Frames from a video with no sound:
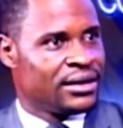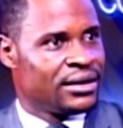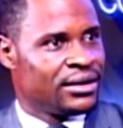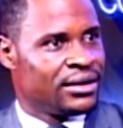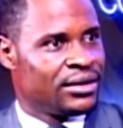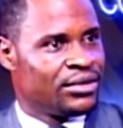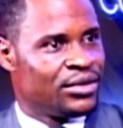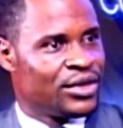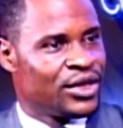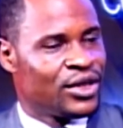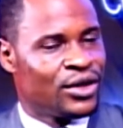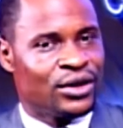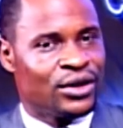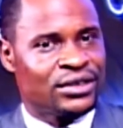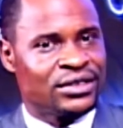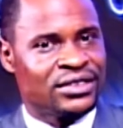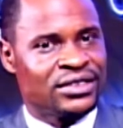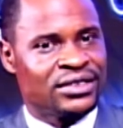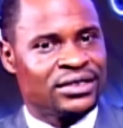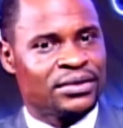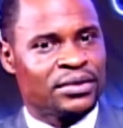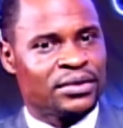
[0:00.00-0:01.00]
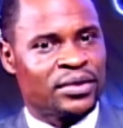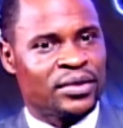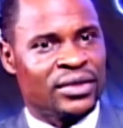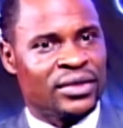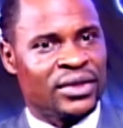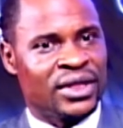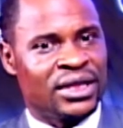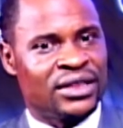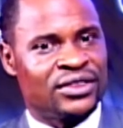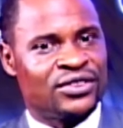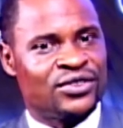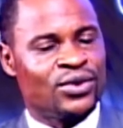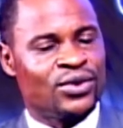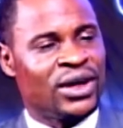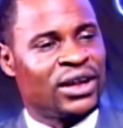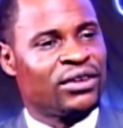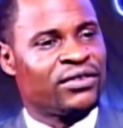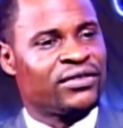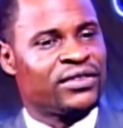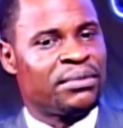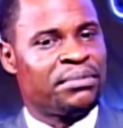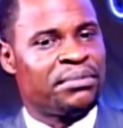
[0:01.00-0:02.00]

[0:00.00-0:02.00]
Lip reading: Because it's one of the